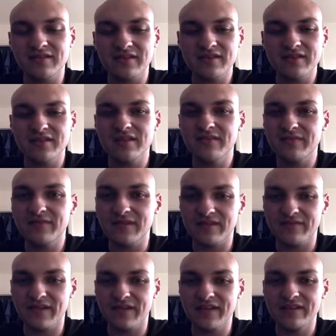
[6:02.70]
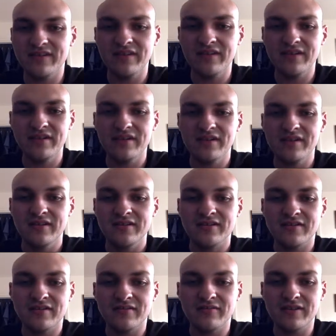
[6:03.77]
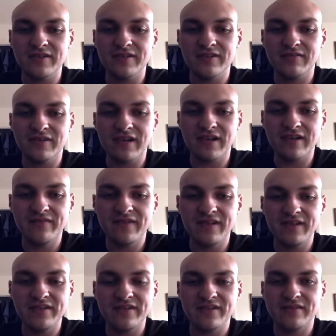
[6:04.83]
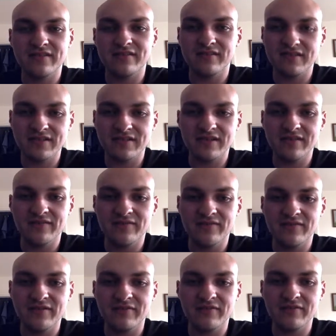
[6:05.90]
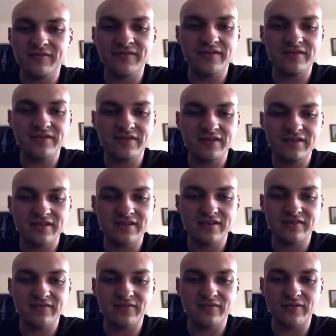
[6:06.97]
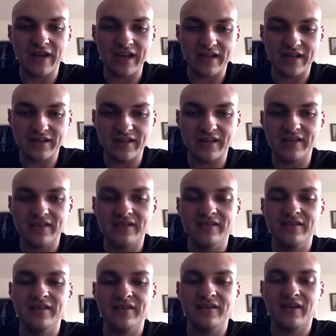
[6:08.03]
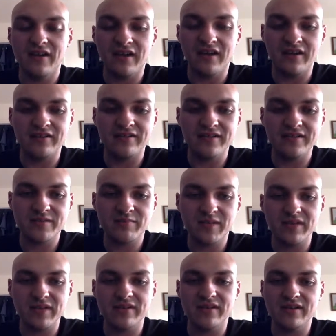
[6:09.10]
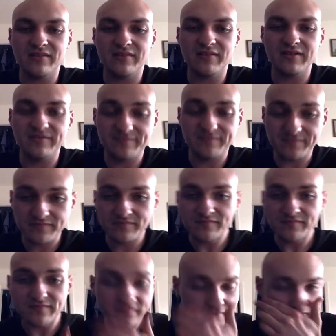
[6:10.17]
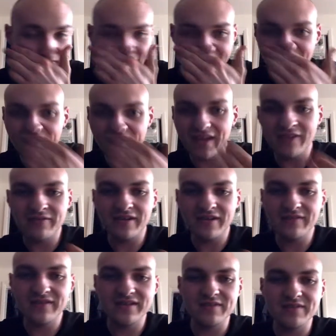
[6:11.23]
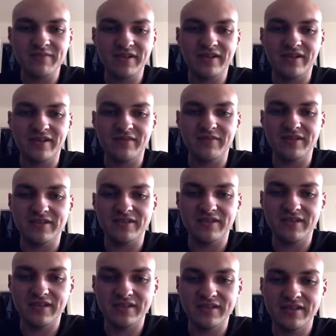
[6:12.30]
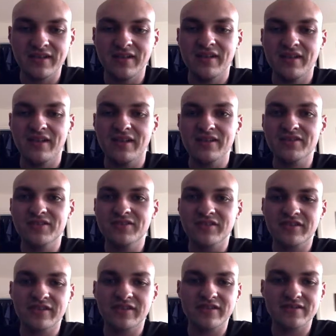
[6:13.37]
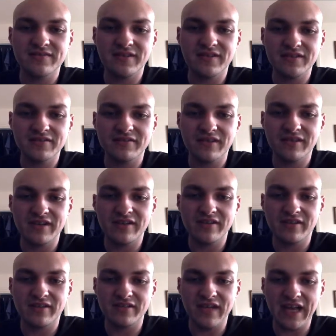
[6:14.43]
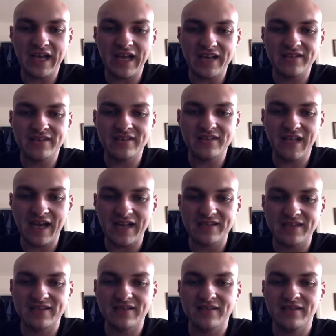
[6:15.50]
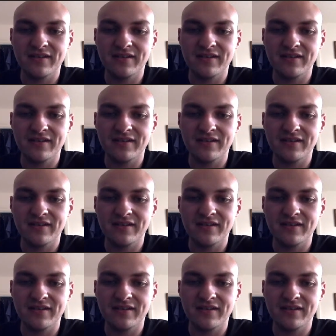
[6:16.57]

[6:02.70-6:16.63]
listening for an event. So what kind of event is it listening for? Well, Vue is listening for a click on this button element. And whenever this button element is clicked, it's triggering this function right here called add task.